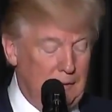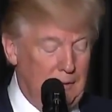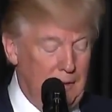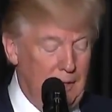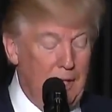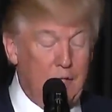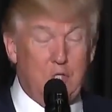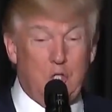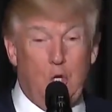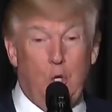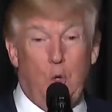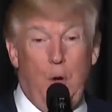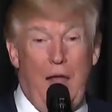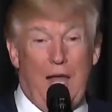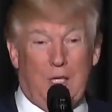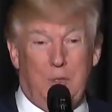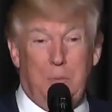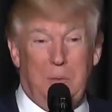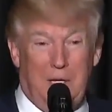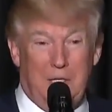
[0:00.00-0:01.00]
It's
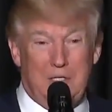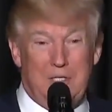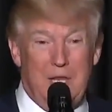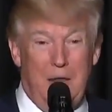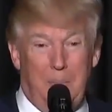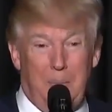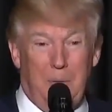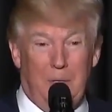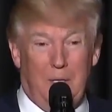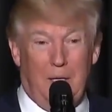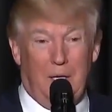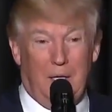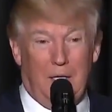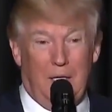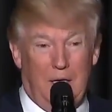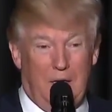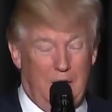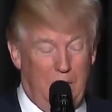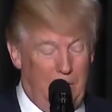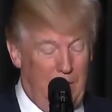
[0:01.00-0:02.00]
correct, but it's not politically
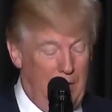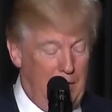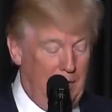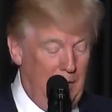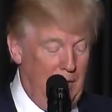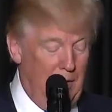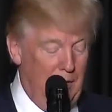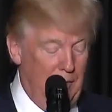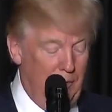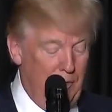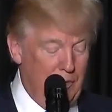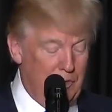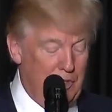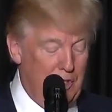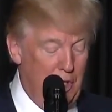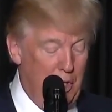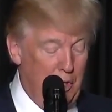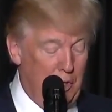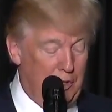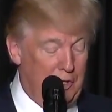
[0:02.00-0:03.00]
correct, you know. This is
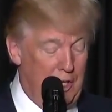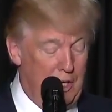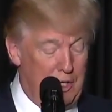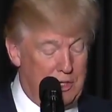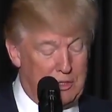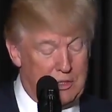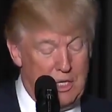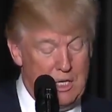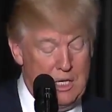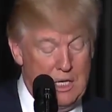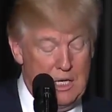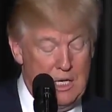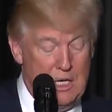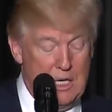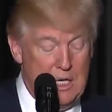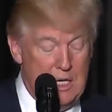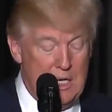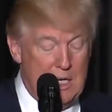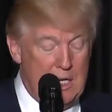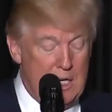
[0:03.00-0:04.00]
the old days.
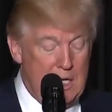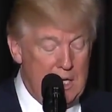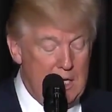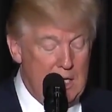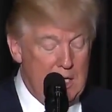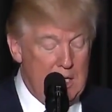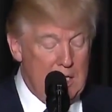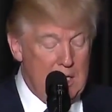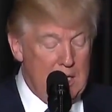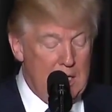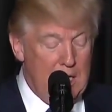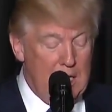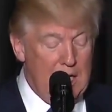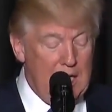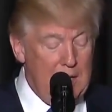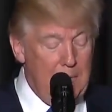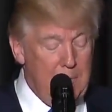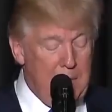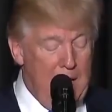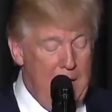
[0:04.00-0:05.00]

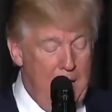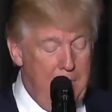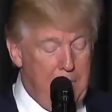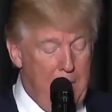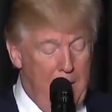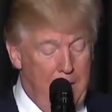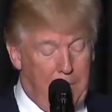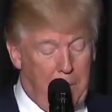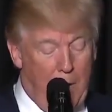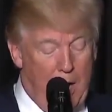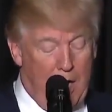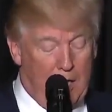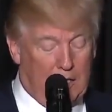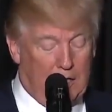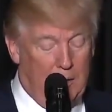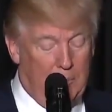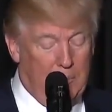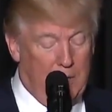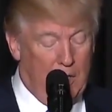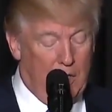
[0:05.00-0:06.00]
He may, by
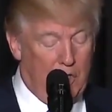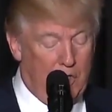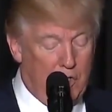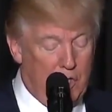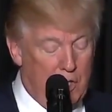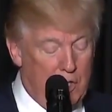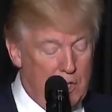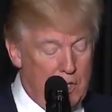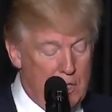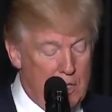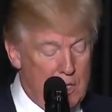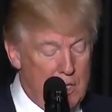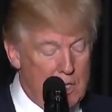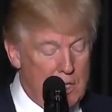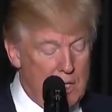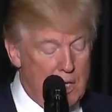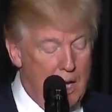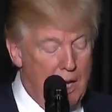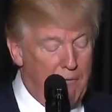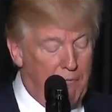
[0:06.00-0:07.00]
proclamation,
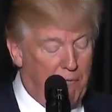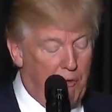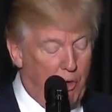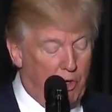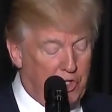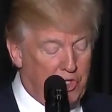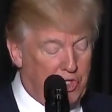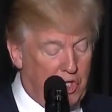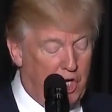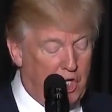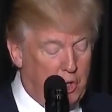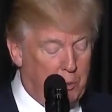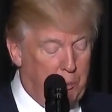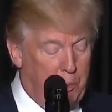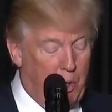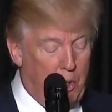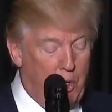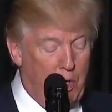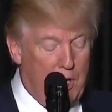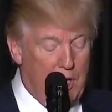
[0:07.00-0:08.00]
and for such
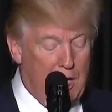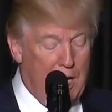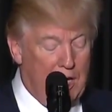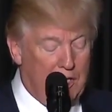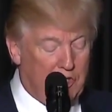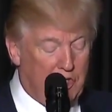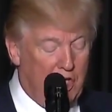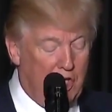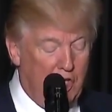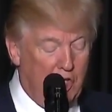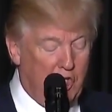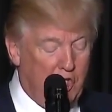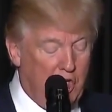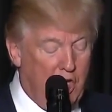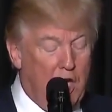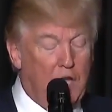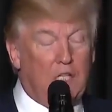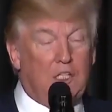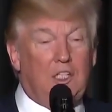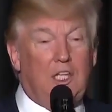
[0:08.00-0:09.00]
period as he
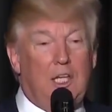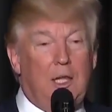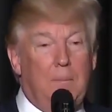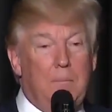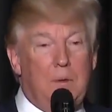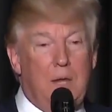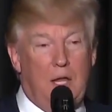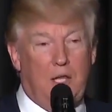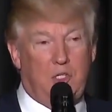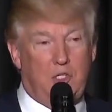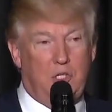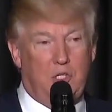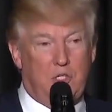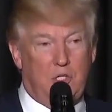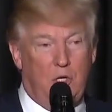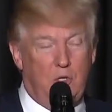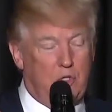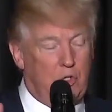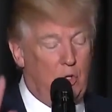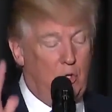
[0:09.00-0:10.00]
shall deem
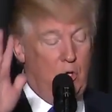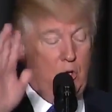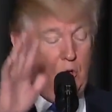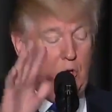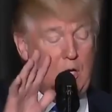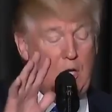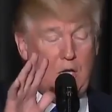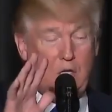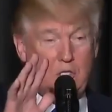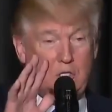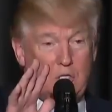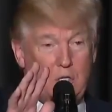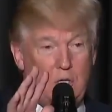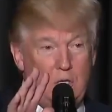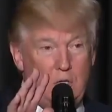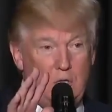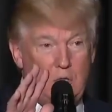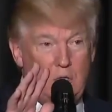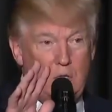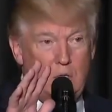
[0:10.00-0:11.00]
necessary. So here it is.
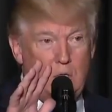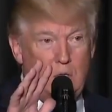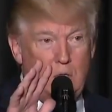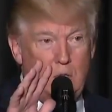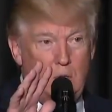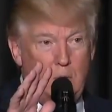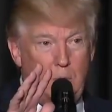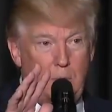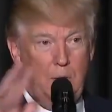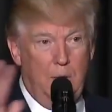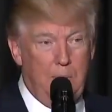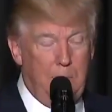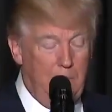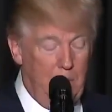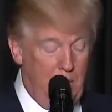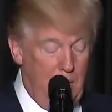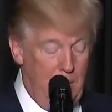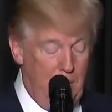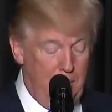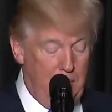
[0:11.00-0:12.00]
People
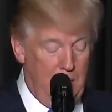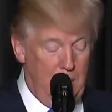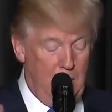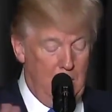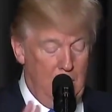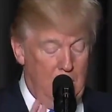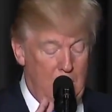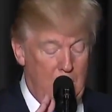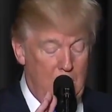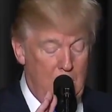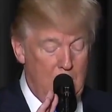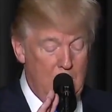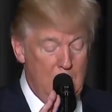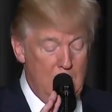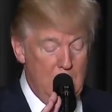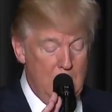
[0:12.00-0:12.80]
coming in.